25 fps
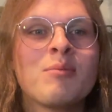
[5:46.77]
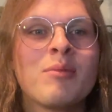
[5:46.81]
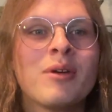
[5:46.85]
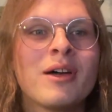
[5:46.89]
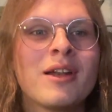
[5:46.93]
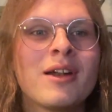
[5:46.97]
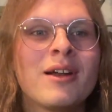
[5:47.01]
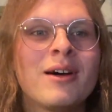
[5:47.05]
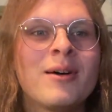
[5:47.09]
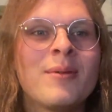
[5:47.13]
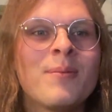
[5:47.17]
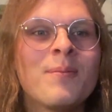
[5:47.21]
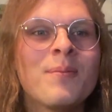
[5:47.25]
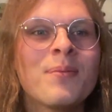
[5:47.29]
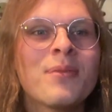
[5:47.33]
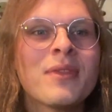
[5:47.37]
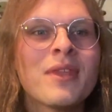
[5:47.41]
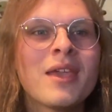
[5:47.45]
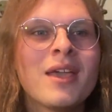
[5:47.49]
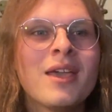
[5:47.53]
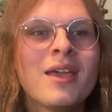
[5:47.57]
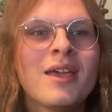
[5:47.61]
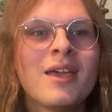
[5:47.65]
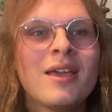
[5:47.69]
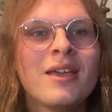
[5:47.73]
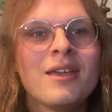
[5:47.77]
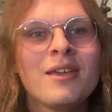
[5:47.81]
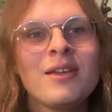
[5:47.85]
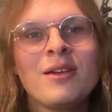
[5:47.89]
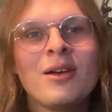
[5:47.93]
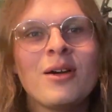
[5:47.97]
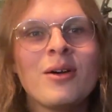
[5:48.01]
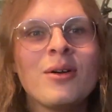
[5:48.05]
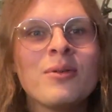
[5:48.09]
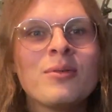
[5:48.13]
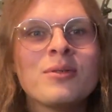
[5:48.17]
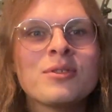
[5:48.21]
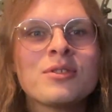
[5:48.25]
But it
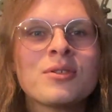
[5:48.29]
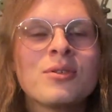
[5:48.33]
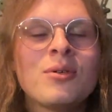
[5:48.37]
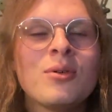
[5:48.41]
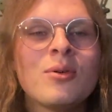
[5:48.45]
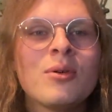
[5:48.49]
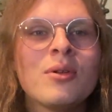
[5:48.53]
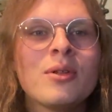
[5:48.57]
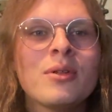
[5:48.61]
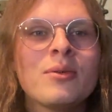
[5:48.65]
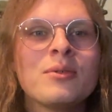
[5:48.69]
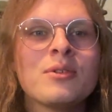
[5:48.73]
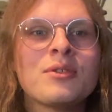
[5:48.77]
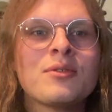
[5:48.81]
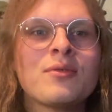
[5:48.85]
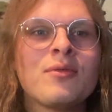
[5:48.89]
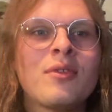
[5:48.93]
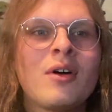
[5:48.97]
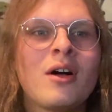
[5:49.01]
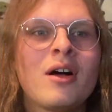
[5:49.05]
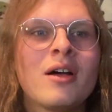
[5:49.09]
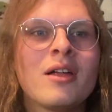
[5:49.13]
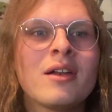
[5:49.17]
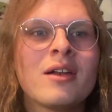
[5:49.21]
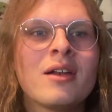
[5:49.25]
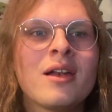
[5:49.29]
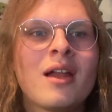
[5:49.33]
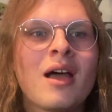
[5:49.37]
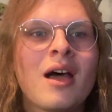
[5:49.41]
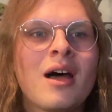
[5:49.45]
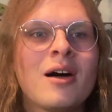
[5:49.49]
was cool. It was fun.